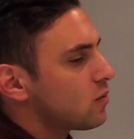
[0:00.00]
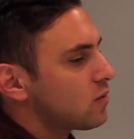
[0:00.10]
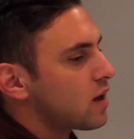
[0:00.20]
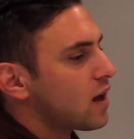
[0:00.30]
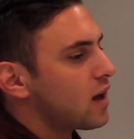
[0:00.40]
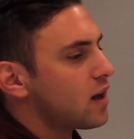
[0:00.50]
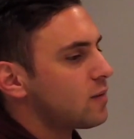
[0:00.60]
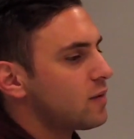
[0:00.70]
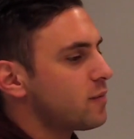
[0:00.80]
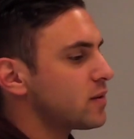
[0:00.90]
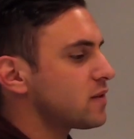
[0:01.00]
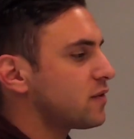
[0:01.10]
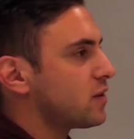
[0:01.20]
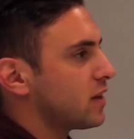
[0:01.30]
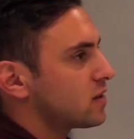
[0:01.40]
We've built a
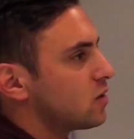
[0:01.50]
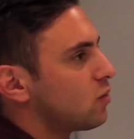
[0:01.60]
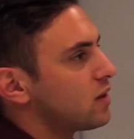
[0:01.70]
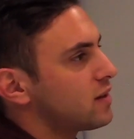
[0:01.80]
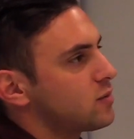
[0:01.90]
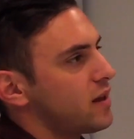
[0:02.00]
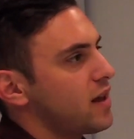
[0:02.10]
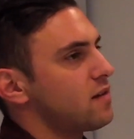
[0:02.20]
few things. So one is we